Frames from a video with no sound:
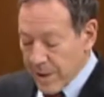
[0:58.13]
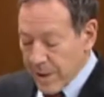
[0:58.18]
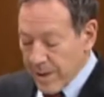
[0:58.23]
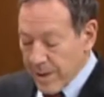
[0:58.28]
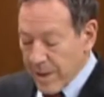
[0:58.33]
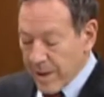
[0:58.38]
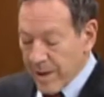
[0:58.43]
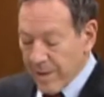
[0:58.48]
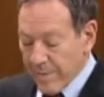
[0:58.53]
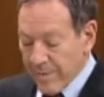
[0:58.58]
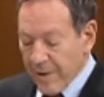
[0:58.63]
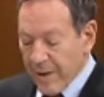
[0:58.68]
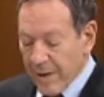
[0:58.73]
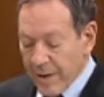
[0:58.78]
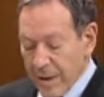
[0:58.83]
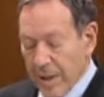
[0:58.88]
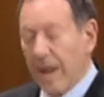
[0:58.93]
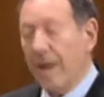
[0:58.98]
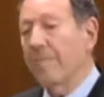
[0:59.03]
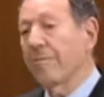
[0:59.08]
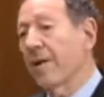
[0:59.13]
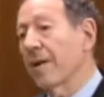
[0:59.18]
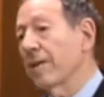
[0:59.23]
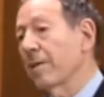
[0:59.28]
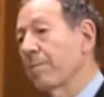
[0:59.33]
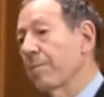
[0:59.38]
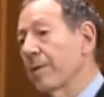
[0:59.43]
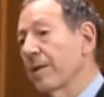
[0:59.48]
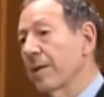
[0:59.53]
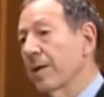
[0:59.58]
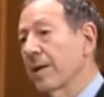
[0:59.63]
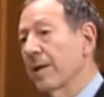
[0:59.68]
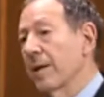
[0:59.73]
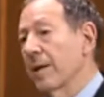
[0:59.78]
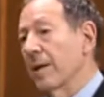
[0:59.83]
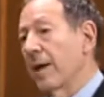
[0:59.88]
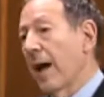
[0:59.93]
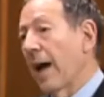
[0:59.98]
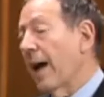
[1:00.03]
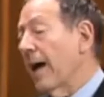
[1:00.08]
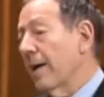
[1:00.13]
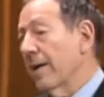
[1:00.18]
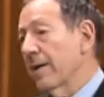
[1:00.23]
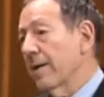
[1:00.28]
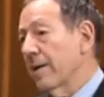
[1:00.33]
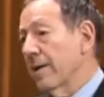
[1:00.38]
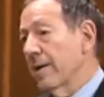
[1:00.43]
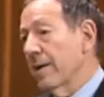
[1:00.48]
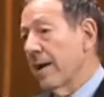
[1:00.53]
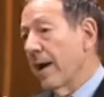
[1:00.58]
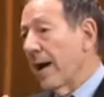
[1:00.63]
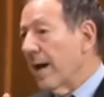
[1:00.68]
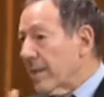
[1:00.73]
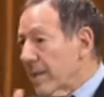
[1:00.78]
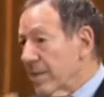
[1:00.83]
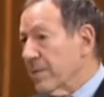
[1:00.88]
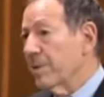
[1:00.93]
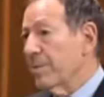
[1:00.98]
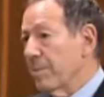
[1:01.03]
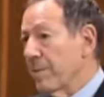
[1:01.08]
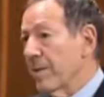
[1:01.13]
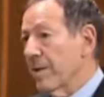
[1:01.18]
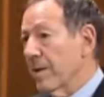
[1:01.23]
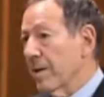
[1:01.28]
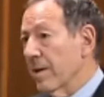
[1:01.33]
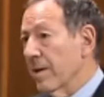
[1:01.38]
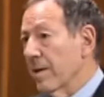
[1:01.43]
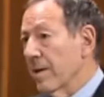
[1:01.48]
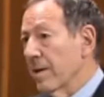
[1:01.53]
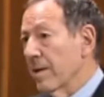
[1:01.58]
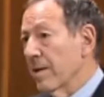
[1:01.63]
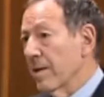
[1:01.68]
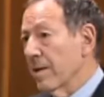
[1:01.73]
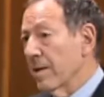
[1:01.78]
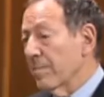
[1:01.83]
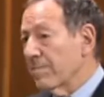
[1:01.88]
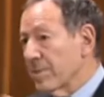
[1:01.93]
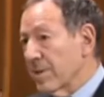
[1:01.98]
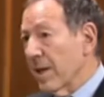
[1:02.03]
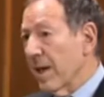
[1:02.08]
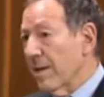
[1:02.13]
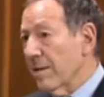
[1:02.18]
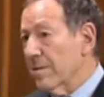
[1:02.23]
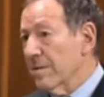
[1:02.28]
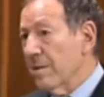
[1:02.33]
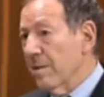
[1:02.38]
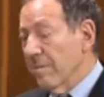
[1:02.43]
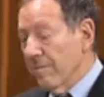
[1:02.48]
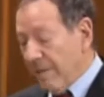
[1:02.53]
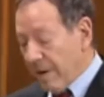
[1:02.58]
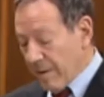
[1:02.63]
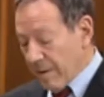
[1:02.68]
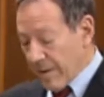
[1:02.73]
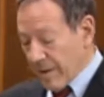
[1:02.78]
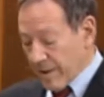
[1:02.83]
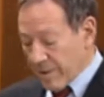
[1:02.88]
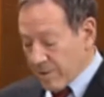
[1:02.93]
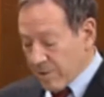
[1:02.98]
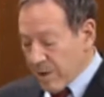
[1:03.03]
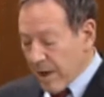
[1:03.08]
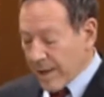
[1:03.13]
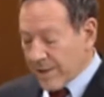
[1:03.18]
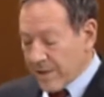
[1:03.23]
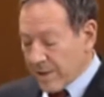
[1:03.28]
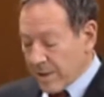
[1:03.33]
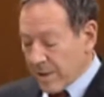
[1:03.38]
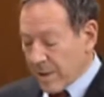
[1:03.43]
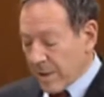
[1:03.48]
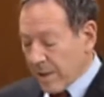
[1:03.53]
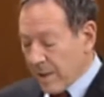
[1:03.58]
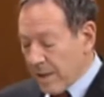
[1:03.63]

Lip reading: their availability and eligibility themselves vary drastically.